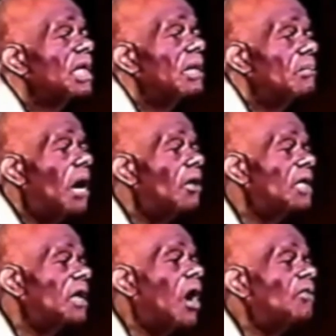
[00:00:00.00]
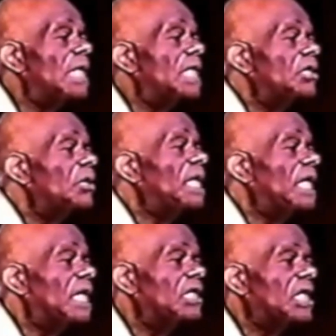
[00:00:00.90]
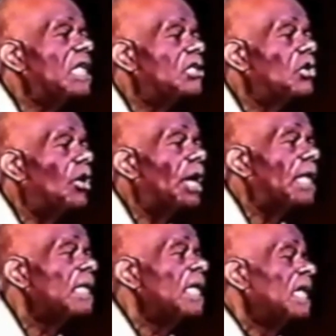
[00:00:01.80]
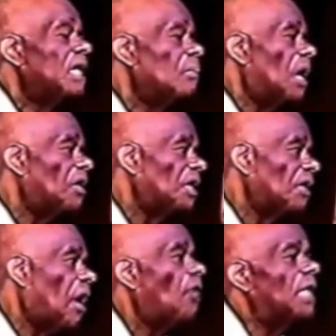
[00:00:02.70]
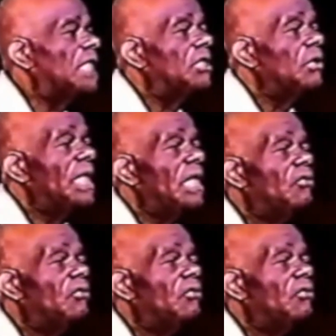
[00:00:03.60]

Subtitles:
In America, they're already doing it in Detroit. In America, they're already doing